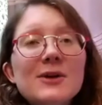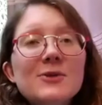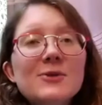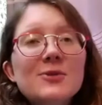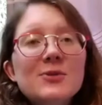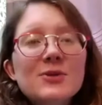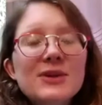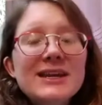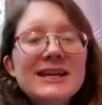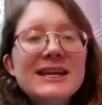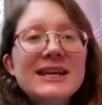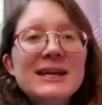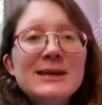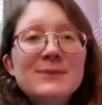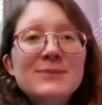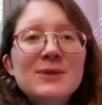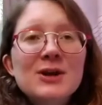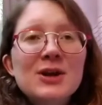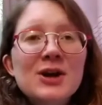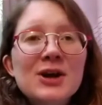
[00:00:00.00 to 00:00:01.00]
We
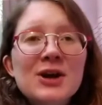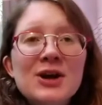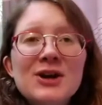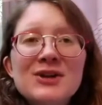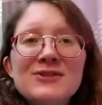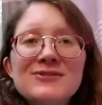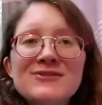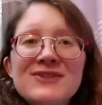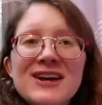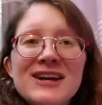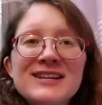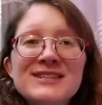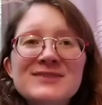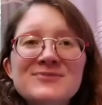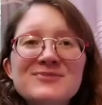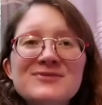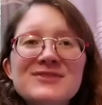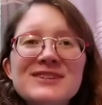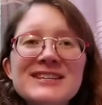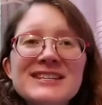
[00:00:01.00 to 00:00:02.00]
blow
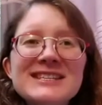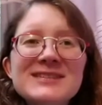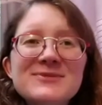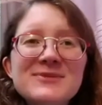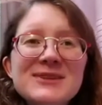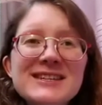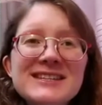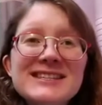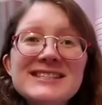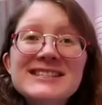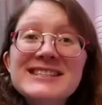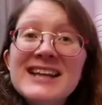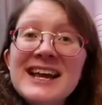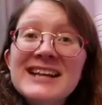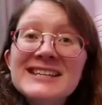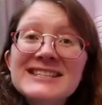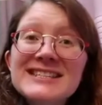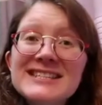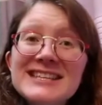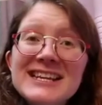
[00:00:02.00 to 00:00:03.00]
raspberries with
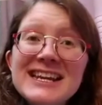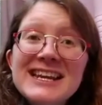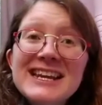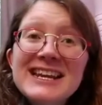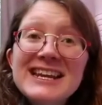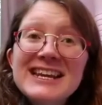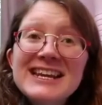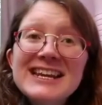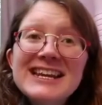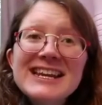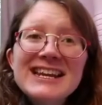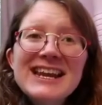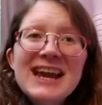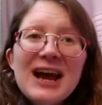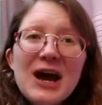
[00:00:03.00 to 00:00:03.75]
Santy.